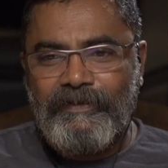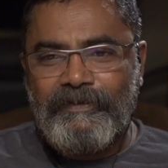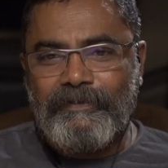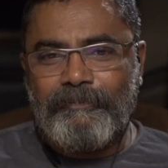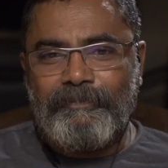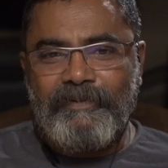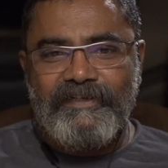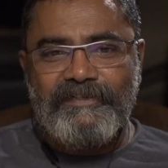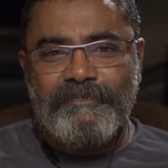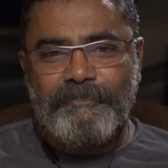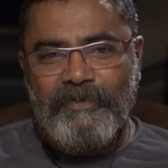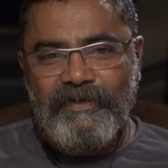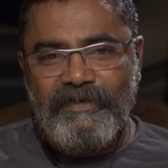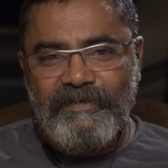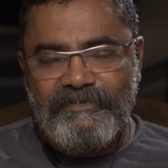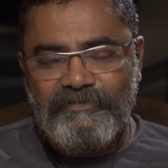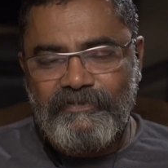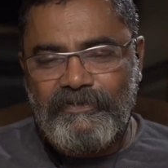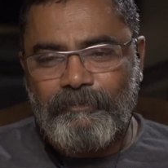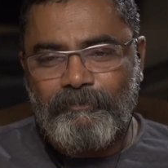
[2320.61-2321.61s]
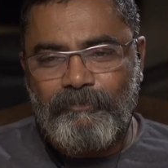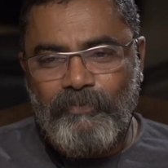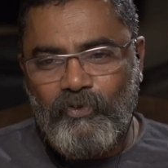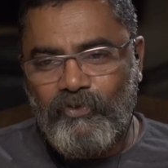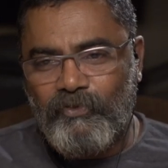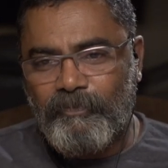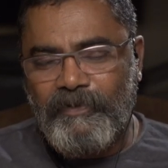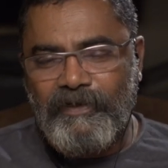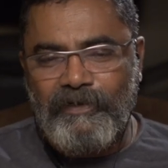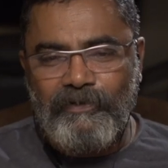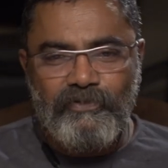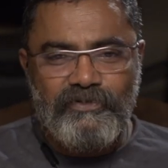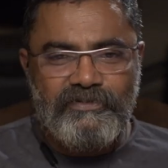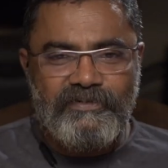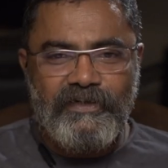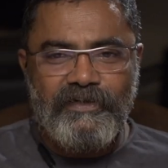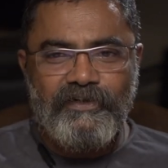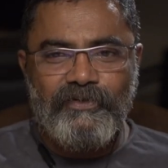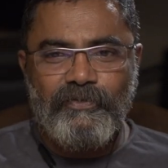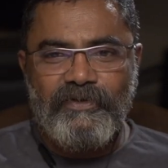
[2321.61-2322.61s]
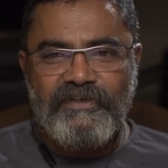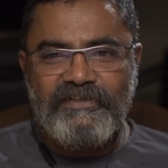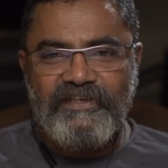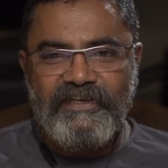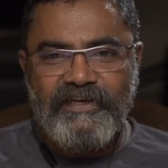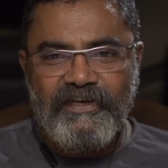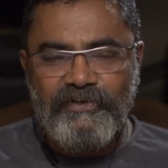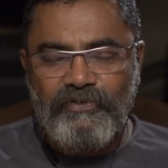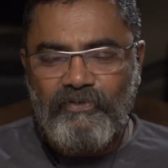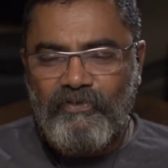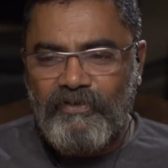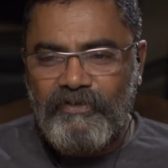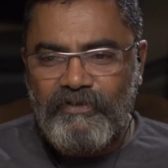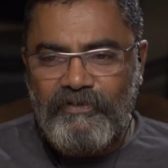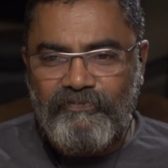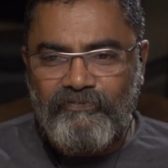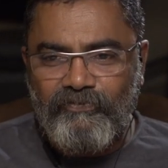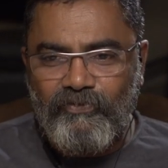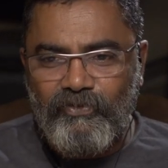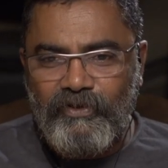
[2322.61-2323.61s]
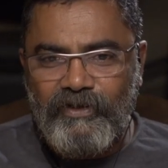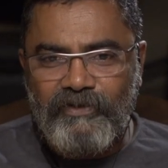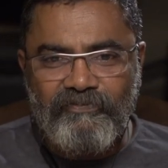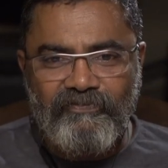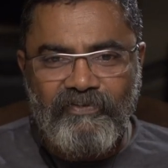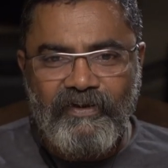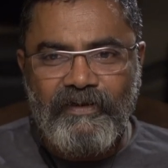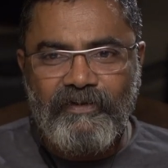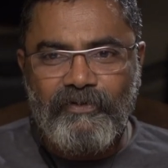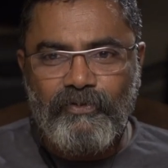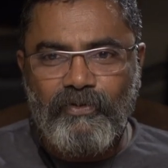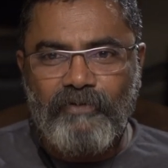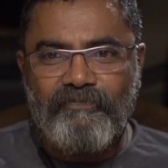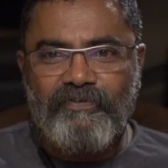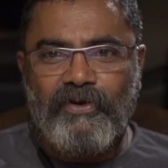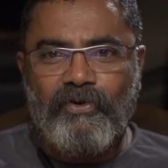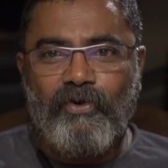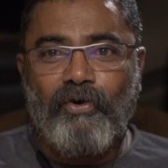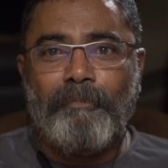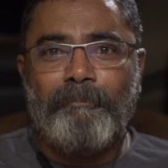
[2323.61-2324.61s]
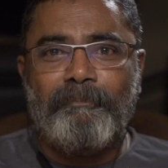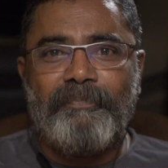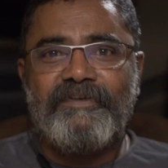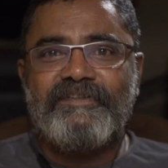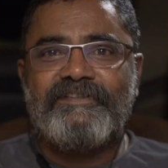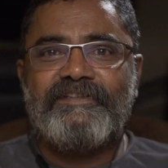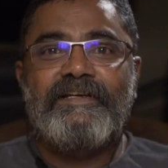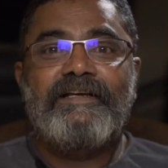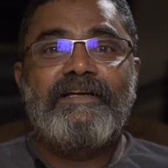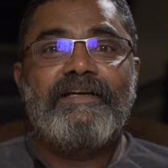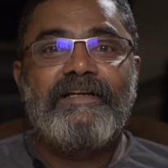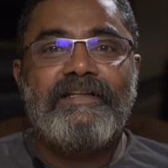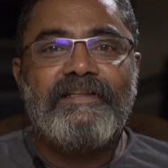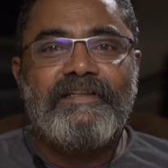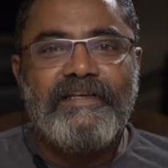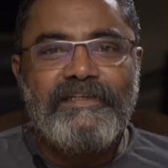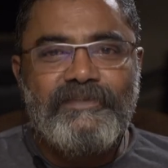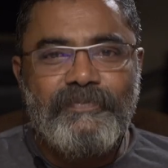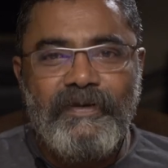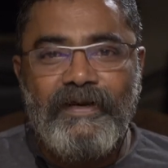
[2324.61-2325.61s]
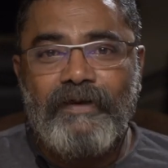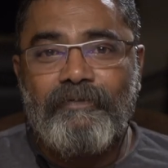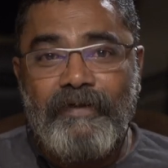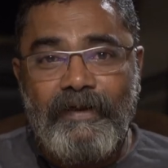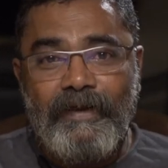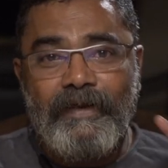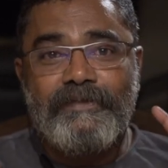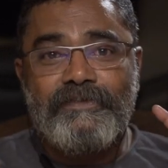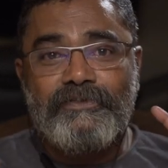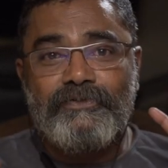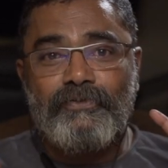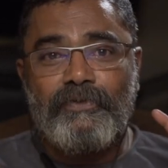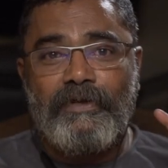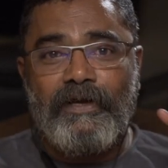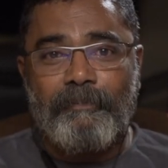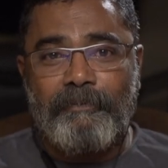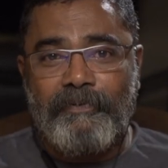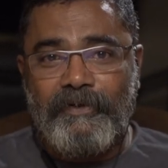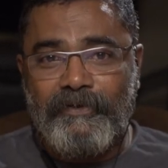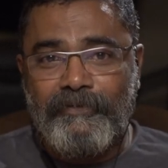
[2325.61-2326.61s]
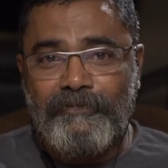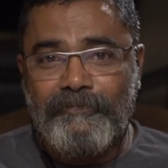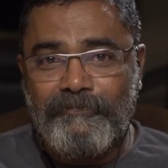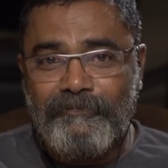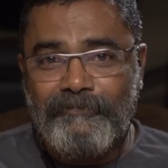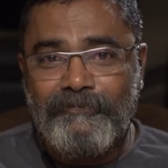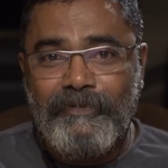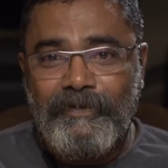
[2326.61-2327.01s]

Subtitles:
The best part is when the boatman looks at you and say, can you on the phone and find, do you have a compass? That's when our hair stood up, you know.